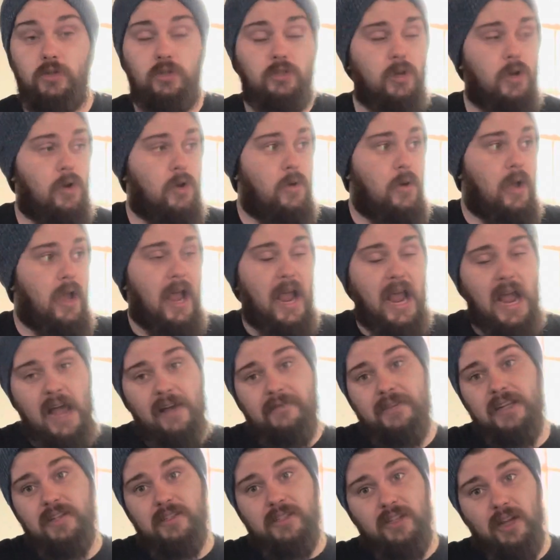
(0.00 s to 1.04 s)
So
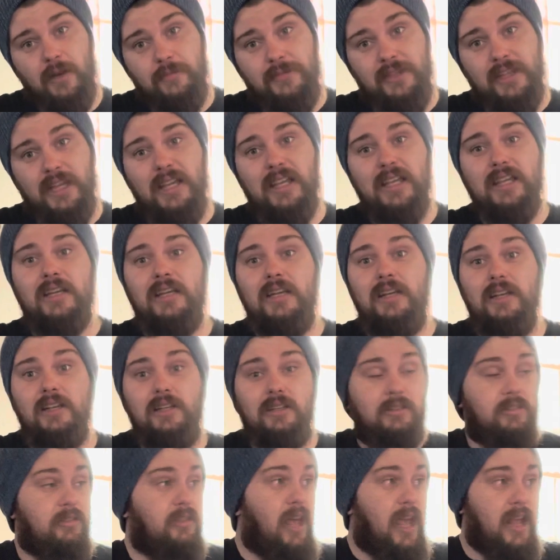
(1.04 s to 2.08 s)
having something
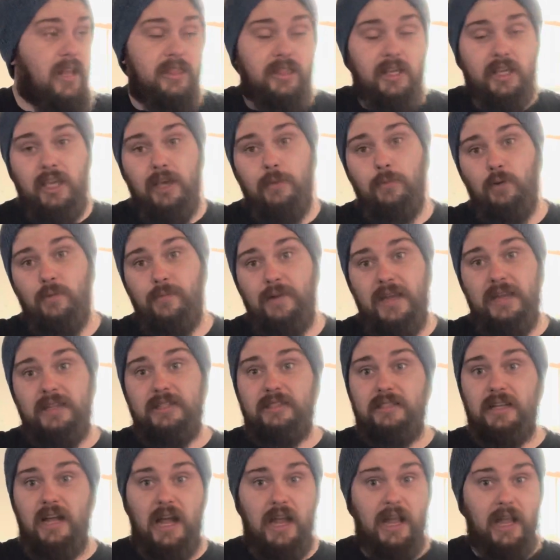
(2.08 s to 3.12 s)
like the kibble-based
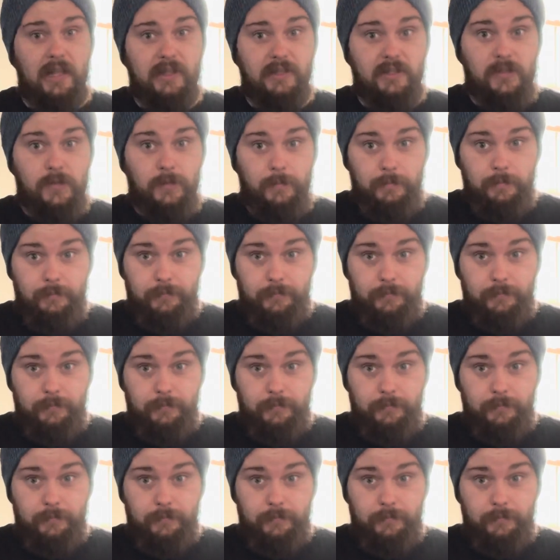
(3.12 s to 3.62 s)
diets